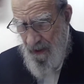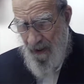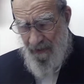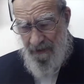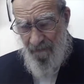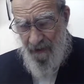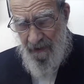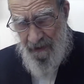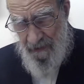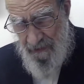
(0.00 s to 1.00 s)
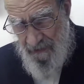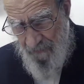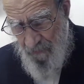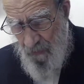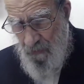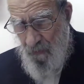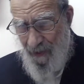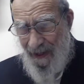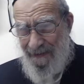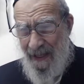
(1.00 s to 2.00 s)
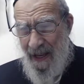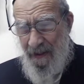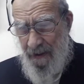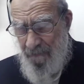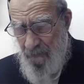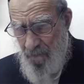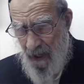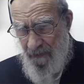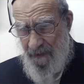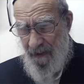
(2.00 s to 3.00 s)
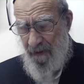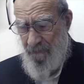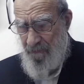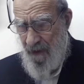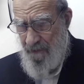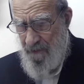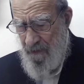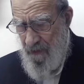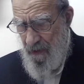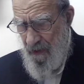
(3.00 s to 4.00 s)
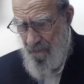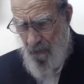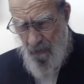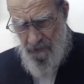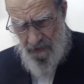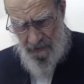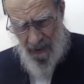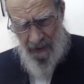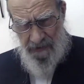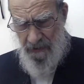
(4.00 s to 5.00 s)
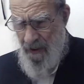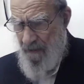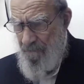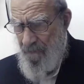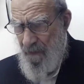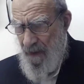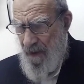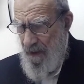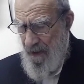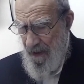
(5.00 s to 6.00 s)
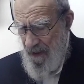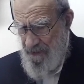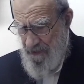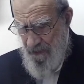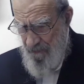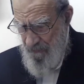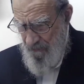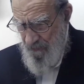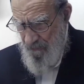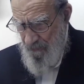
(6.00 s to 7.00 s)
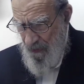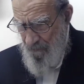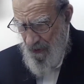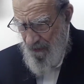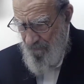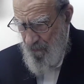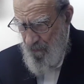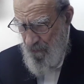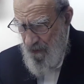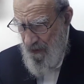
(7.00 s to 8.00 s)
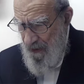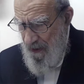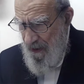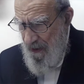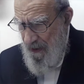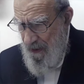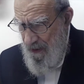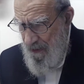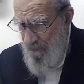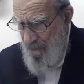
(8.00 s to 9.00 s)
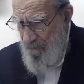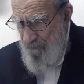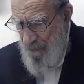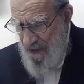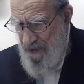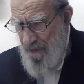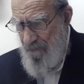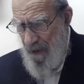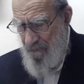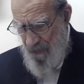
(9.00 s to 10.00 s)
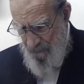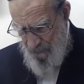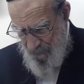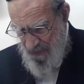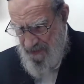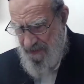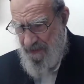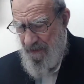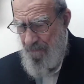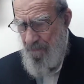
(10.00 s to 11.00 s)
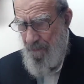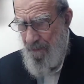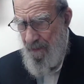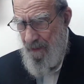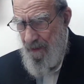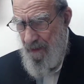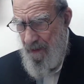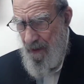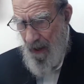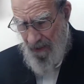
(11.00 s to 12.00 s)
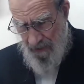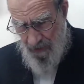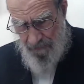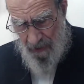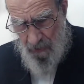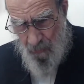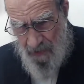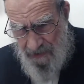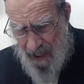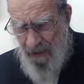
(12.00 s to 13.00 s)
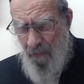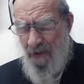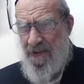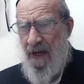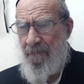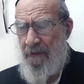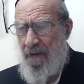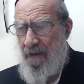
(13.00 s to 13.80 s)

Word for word: and it's very difficult to untangle from untangle from that because it has it has a powerful base um, um, um, base. I can explain to you exactly what's happening.